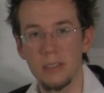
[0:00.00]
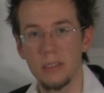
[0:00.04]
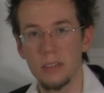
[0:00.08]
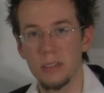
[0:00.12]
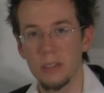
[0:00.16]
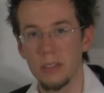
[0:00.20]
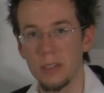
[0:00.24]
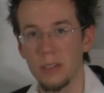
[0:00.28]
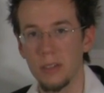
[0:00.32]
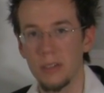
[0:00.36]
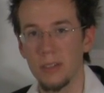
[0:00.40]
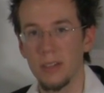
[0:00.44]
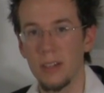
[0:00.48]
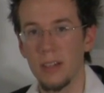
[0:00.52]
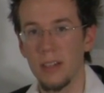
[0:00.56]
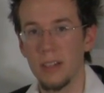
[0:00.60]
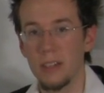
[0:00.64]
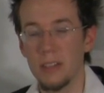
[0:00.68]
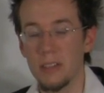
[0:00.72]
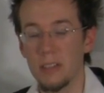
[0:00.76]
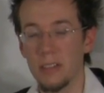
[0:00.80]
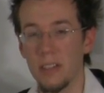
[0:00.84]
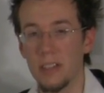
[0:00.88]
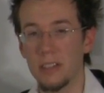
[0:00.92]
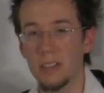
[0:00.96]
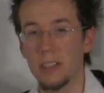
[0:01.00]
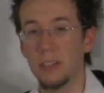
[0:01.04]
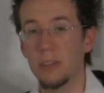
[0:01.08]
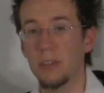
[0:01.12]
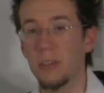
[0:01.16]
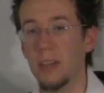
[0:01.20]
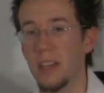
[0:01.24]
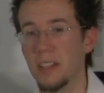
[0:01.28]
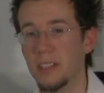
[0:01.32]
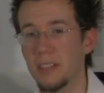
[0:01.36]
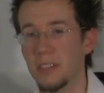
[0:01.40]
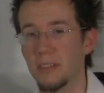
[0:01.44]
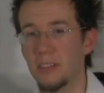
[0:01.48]
So there's lots of
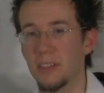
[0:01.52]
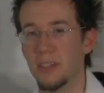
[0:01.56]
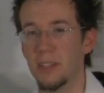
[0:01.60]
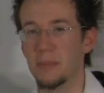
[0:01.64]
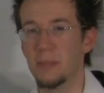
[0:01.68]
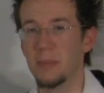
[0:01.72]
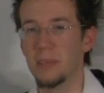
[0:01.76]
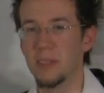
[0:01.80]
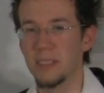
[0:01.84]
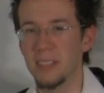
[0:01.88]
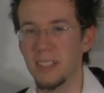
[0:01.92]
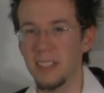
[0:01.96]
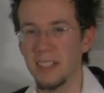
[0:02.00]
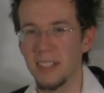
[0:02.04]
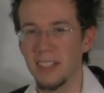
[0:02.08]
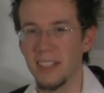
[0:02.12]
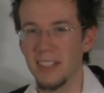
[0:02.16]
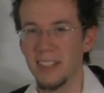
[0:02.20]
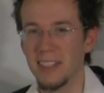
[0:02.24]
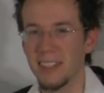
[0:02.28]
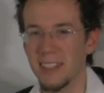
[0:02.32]
creativity in music.